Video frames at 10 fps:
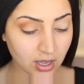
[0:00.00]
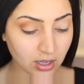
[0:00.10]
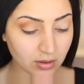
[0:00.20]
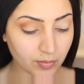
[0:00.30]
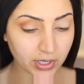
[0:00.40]

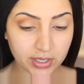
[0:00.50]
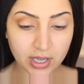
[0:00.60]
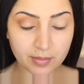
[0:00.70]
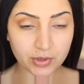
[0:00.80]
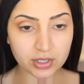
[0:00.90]
But
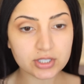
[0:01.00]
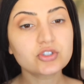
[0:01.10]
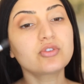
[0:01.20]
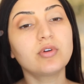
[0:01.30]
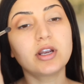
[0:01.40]
yeah, Middle
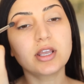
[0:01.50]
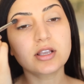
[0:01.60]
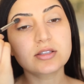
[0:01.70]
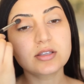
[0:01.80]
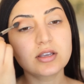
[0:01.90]
Eastern
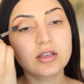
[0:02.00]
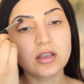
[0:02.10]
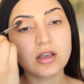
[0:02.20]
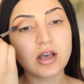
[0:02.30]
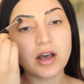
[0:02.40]
weddings
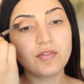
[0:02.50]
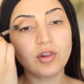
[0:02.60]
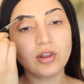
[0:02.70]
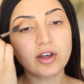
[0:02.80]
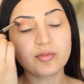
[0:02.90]
have
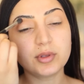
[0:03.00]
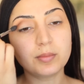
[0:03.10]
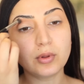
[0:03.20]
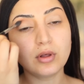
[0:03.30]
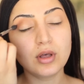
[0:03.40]
a lot of
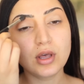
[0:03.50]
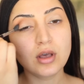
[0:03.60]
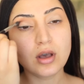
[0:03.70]
people.